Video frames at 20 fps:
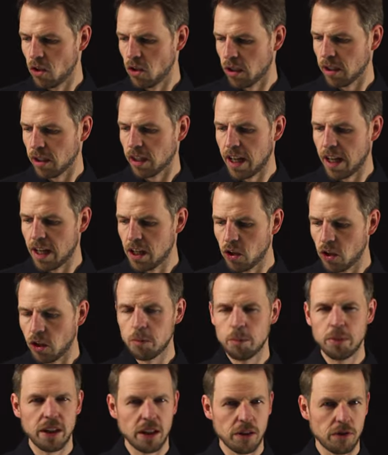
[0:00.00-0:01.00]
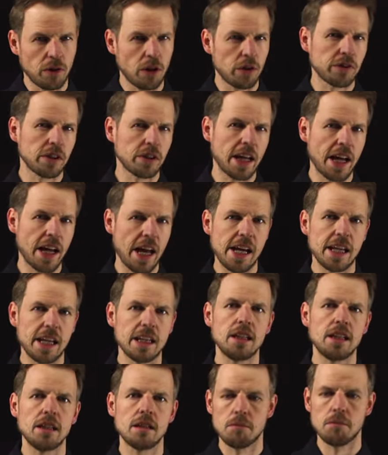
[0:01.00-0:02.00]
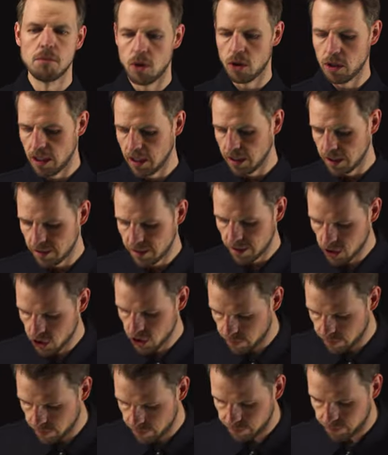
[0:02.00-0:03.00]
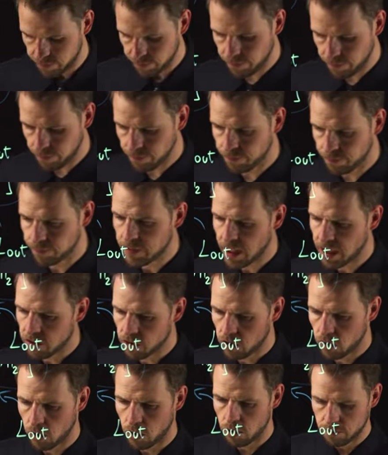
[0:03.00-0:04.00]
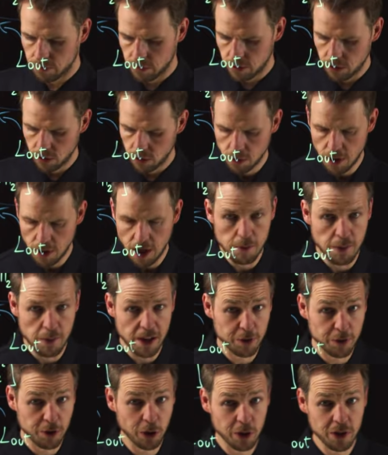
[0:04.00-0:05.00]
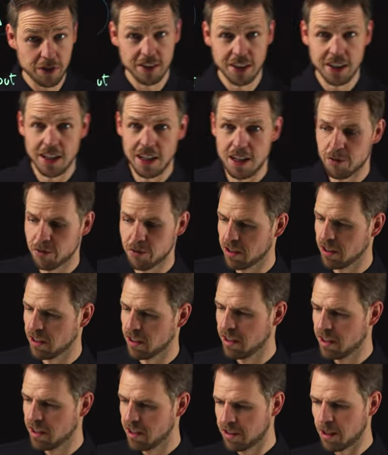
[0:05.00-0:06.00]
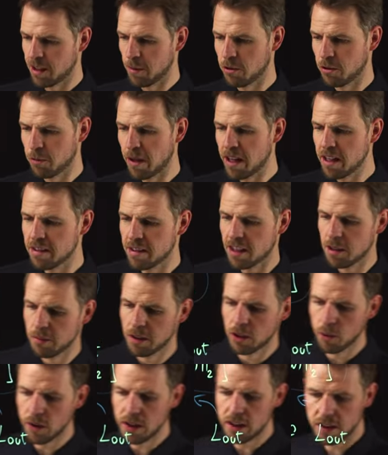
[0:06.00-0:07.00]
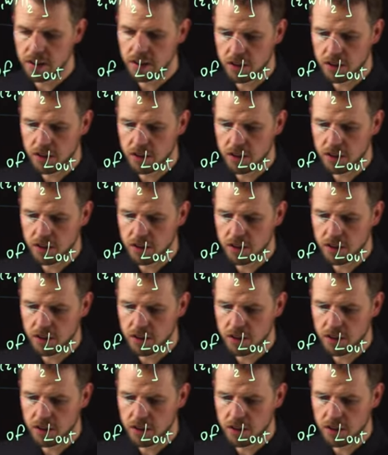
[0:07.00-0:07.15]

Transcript: cannot be involved in any modeling decision. And so you may have noticed that I left some space in between these